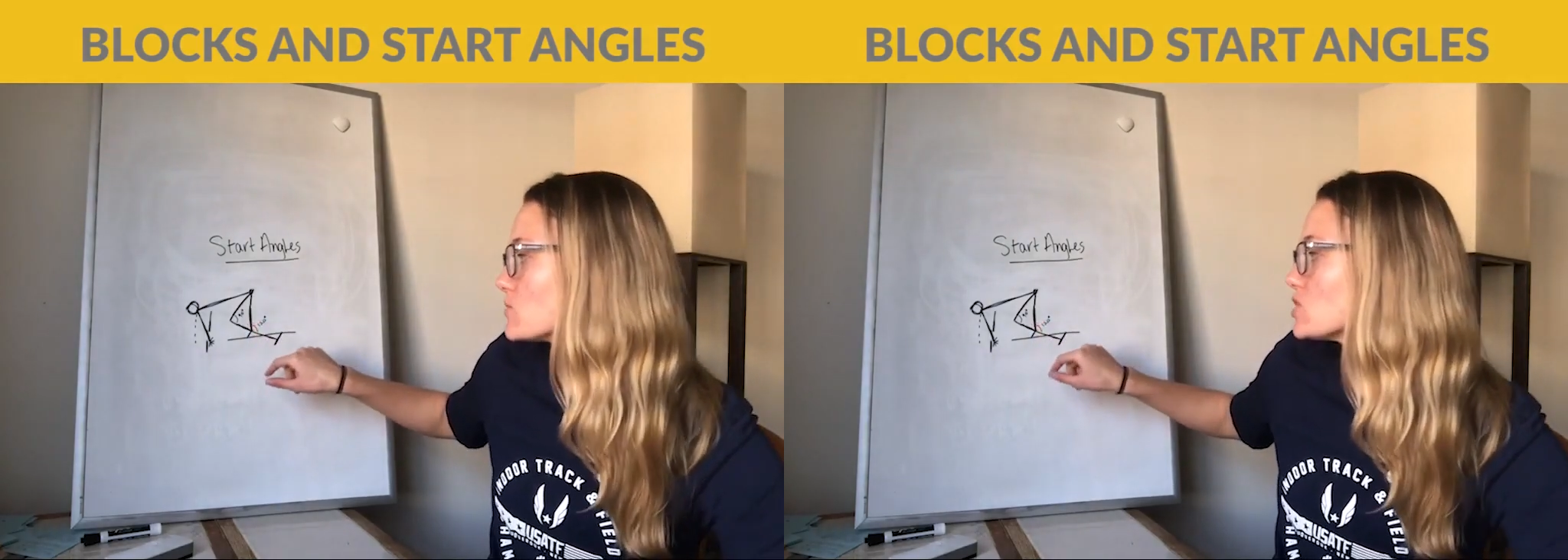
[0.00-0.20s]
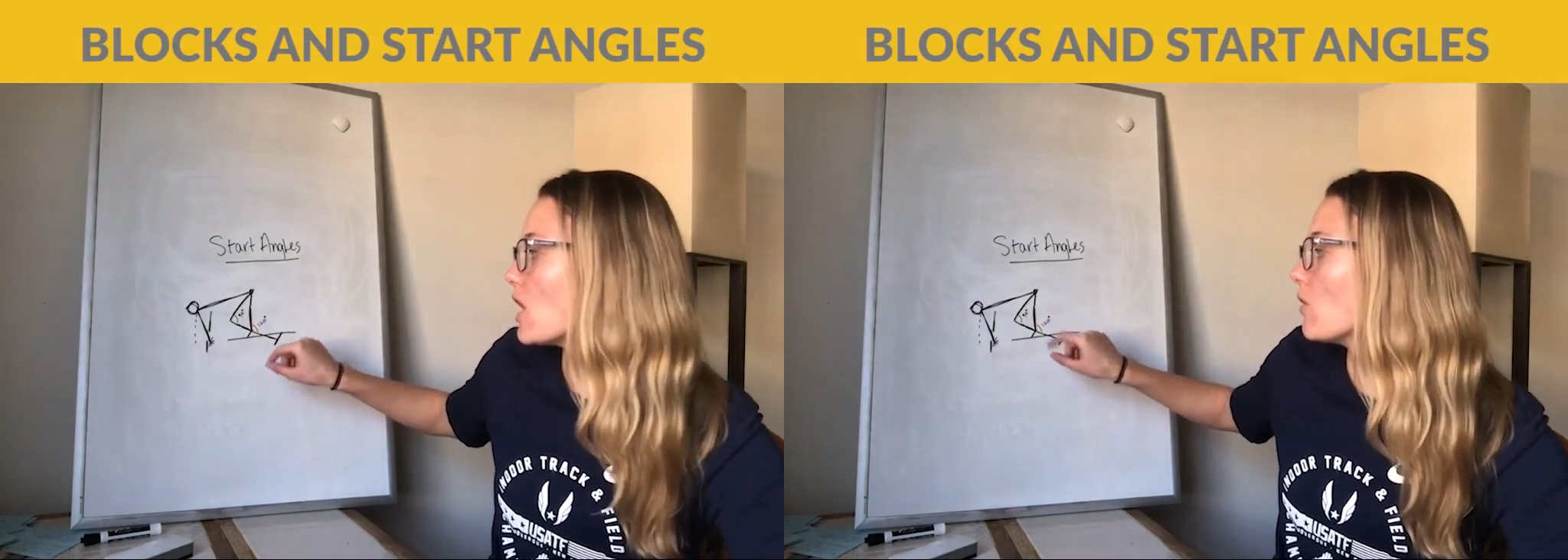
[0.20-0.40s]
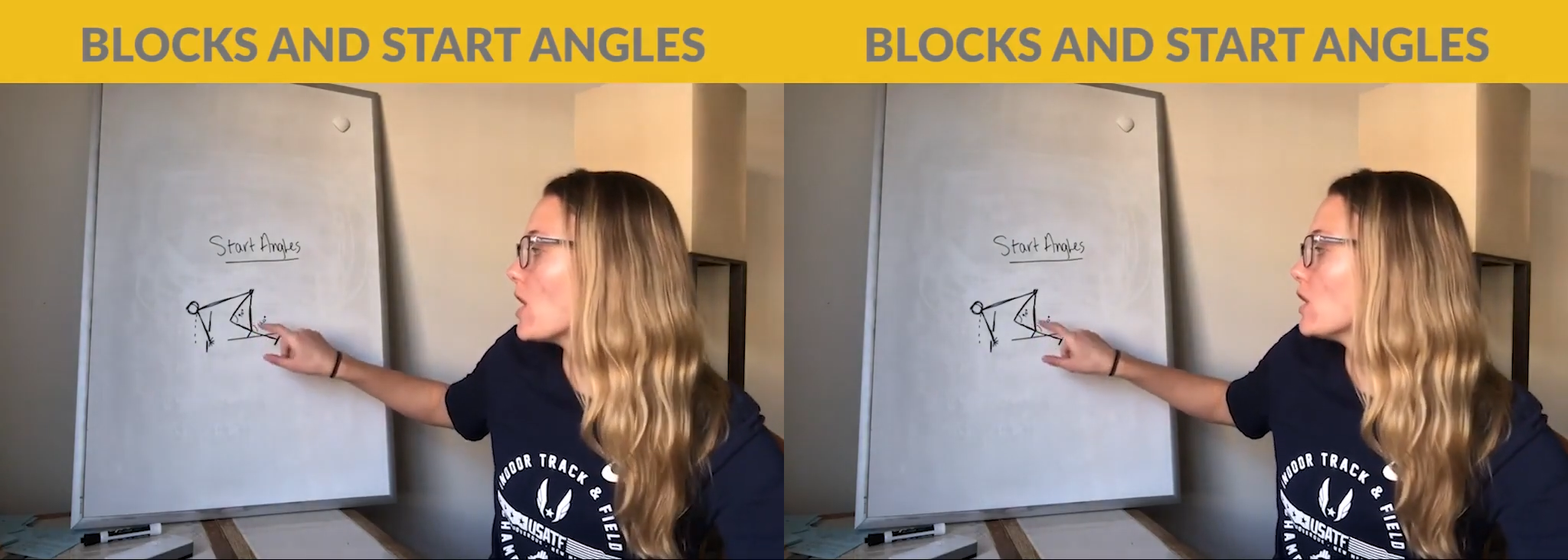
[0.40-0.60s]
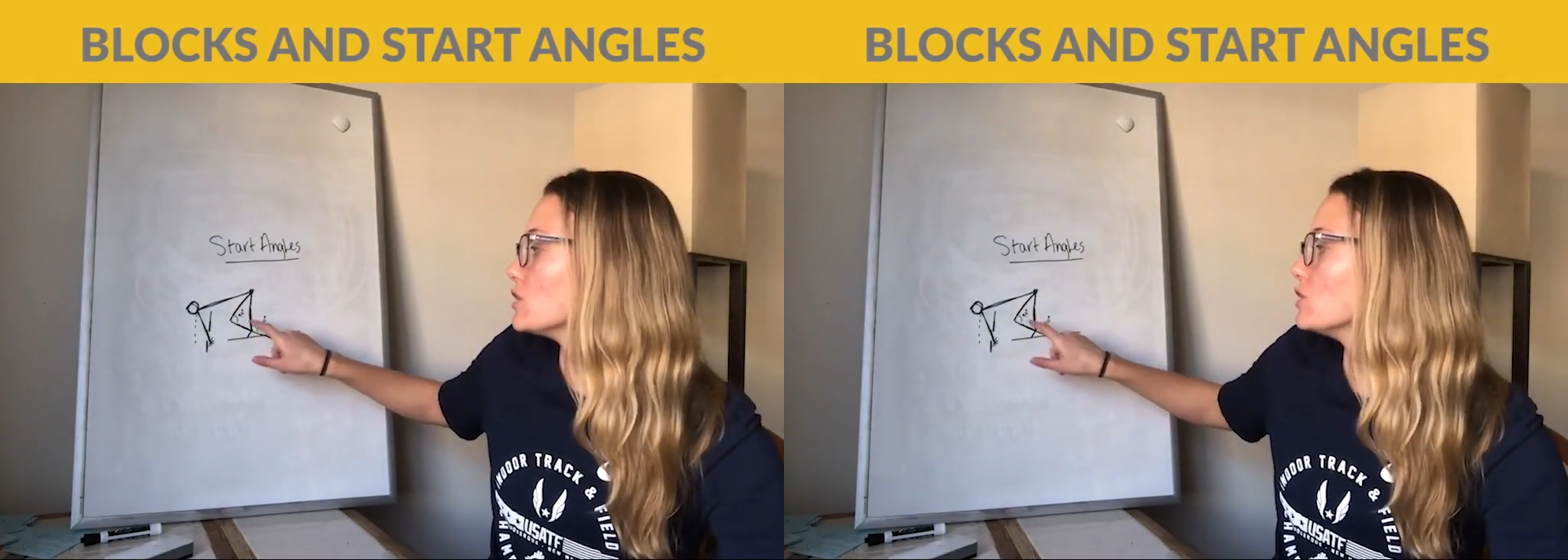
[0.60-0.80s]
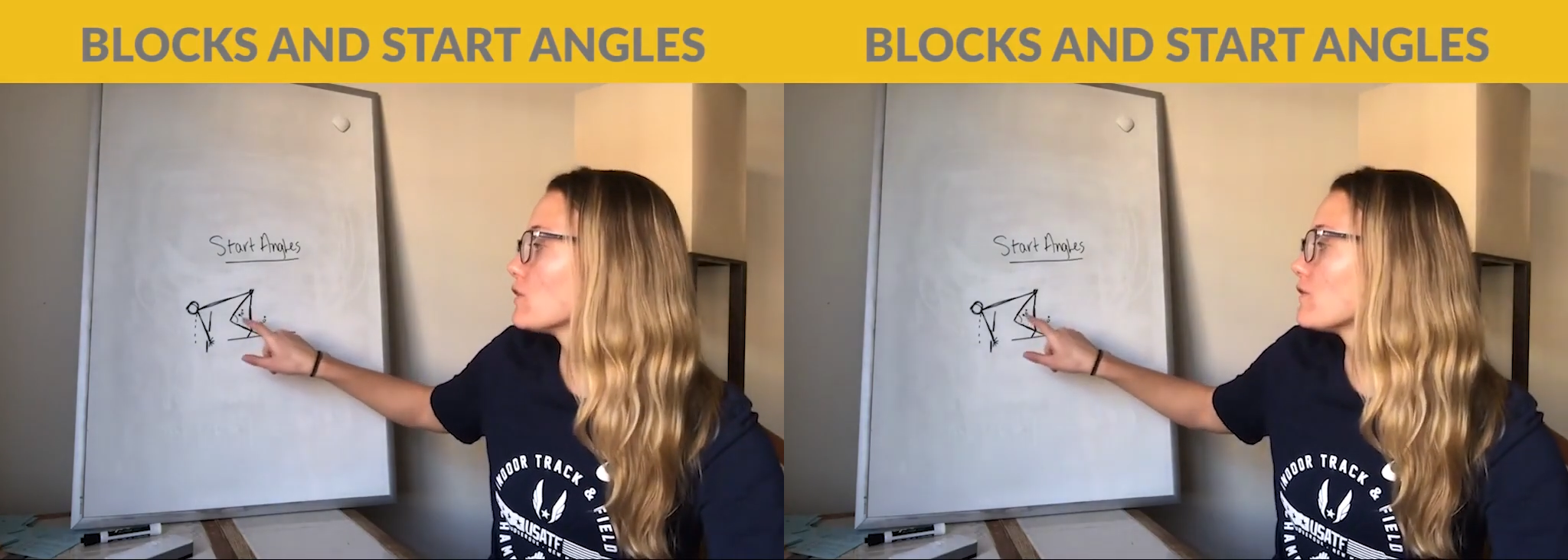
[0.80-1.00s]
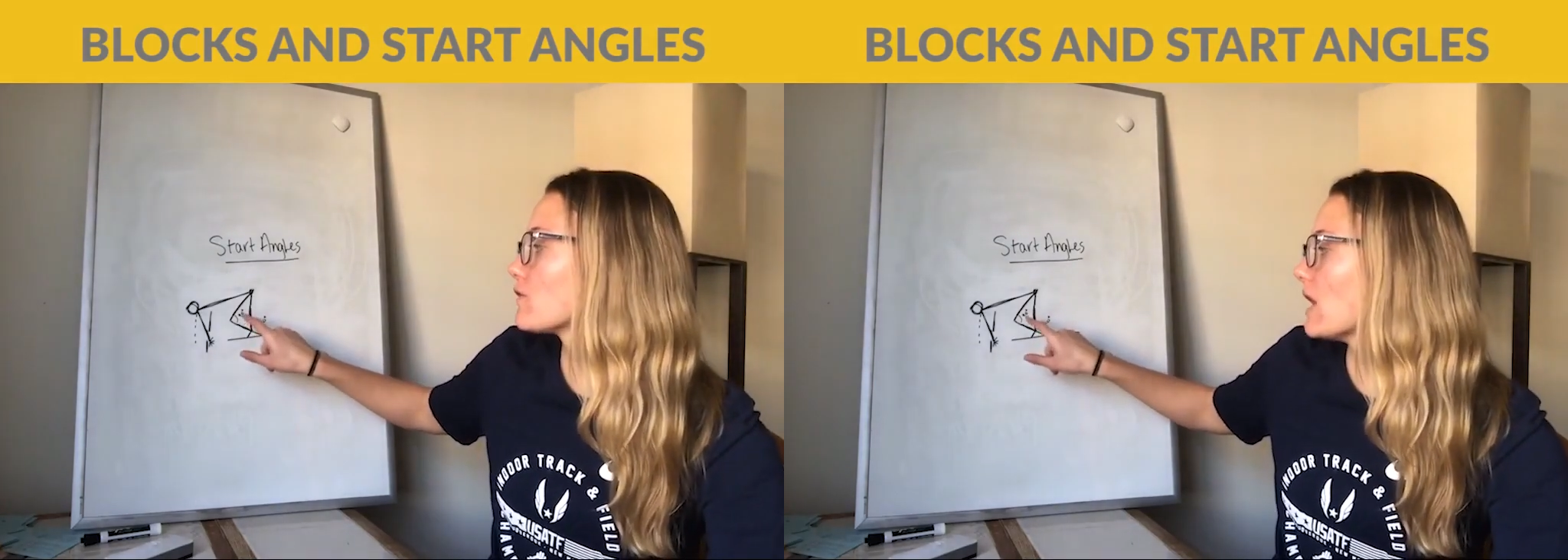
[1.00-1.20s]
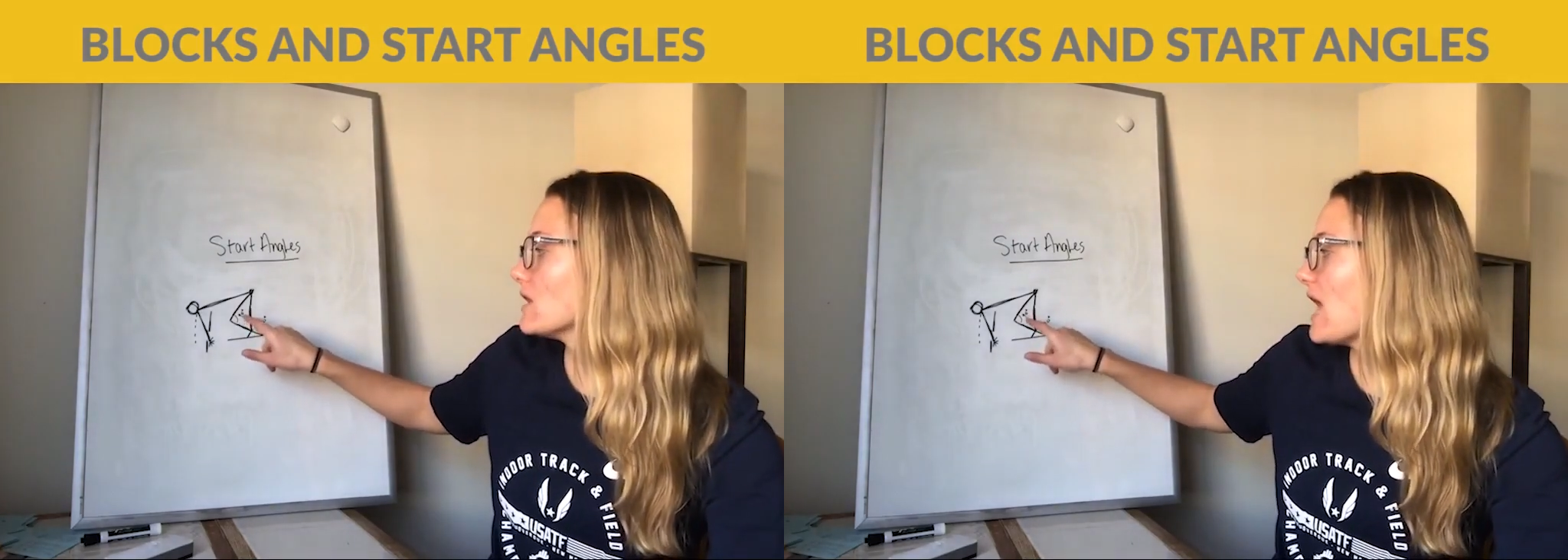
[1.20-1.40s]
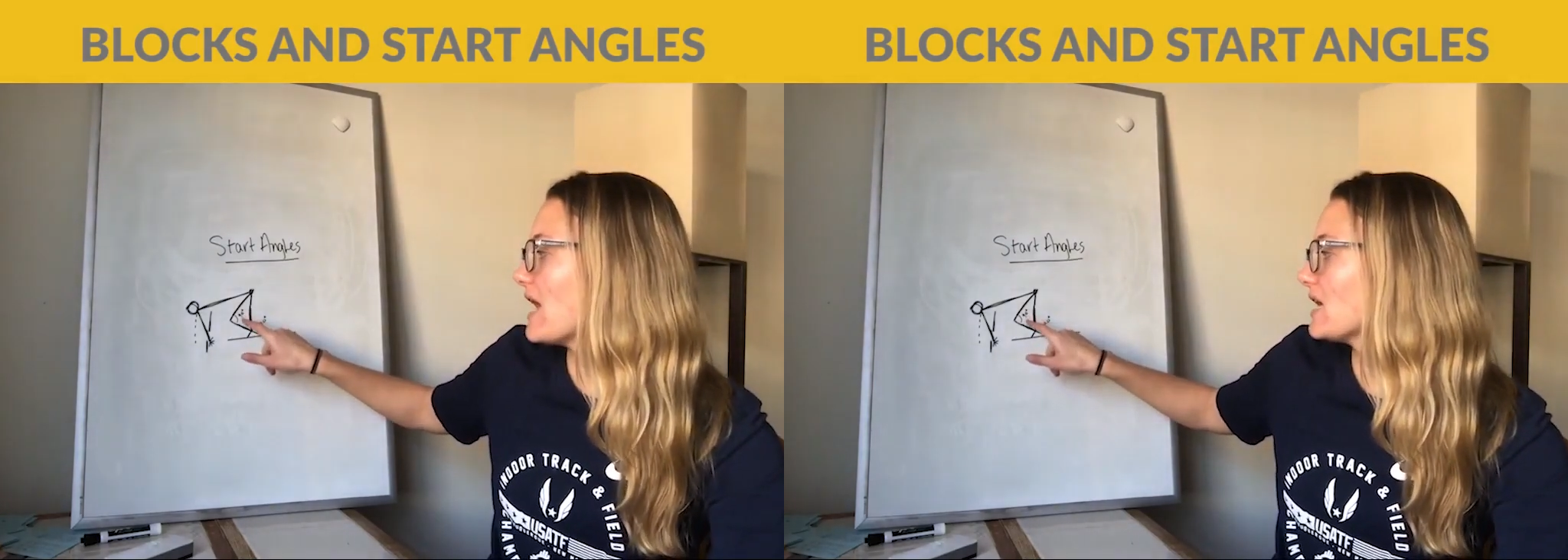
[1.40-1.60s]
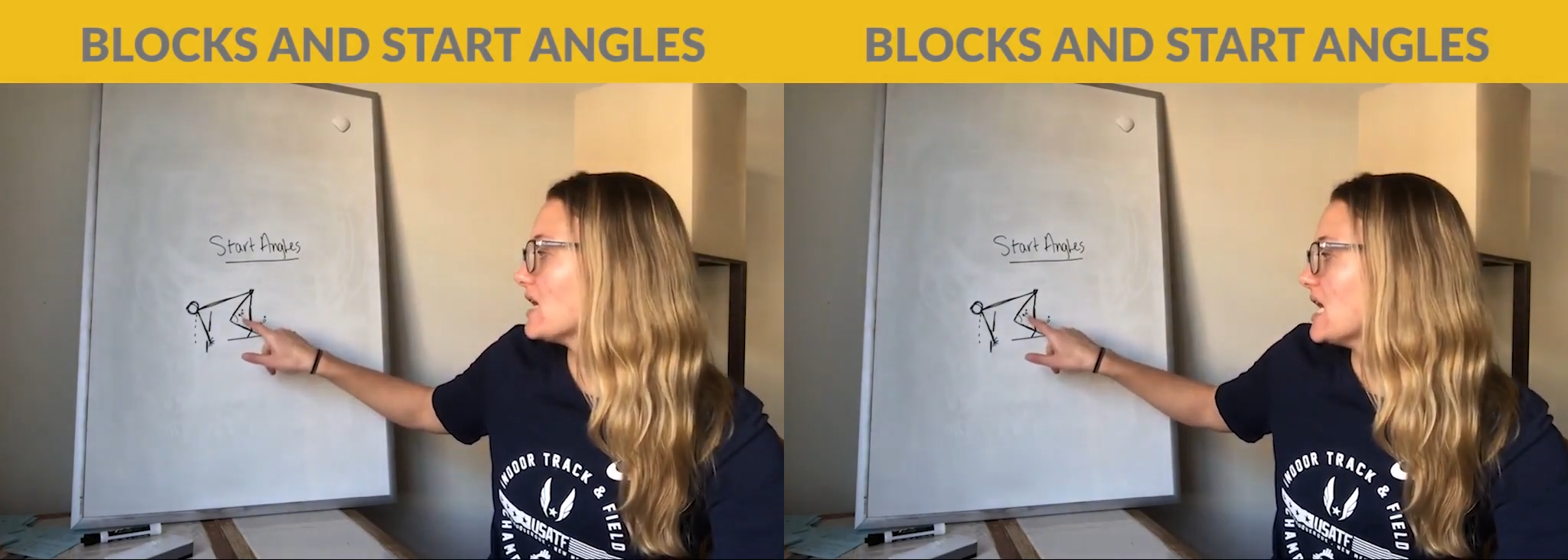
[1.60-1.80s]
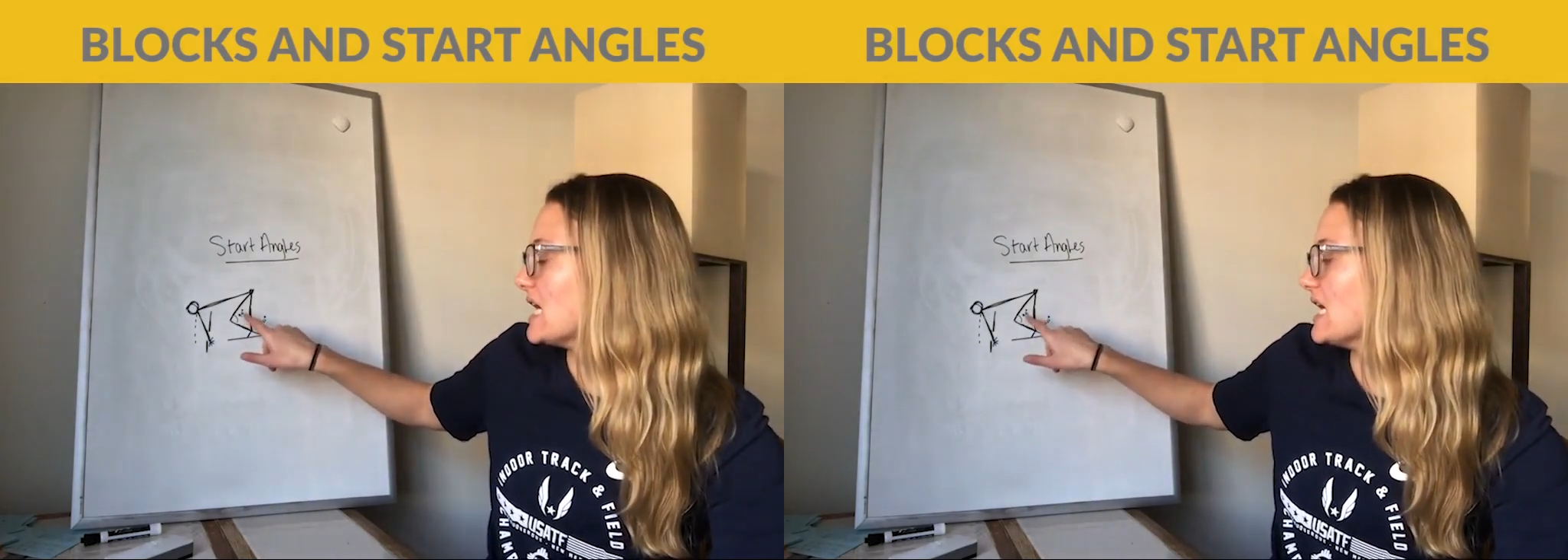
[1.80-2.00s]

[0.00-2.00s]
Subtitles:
So your front leg